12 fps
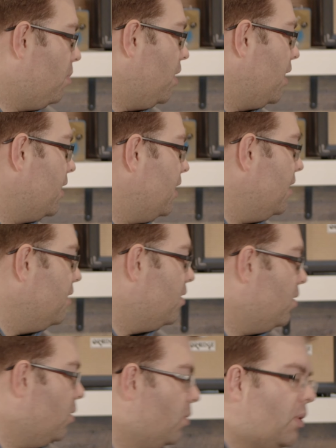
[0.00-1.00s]
plugged
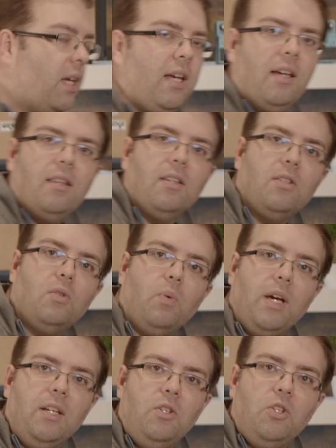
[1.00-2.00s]
into the
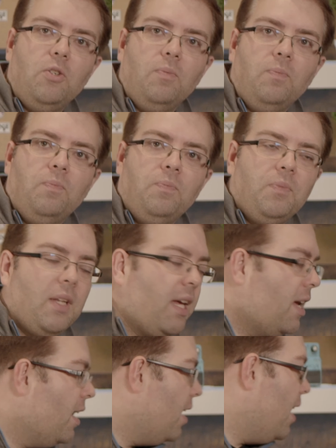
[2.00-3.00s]
switch,
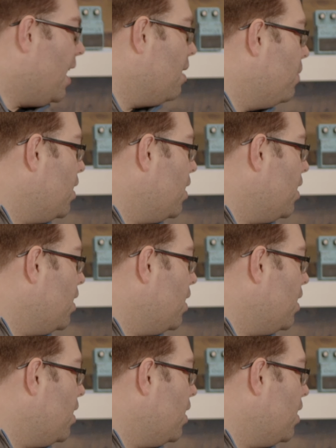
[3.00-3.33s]
and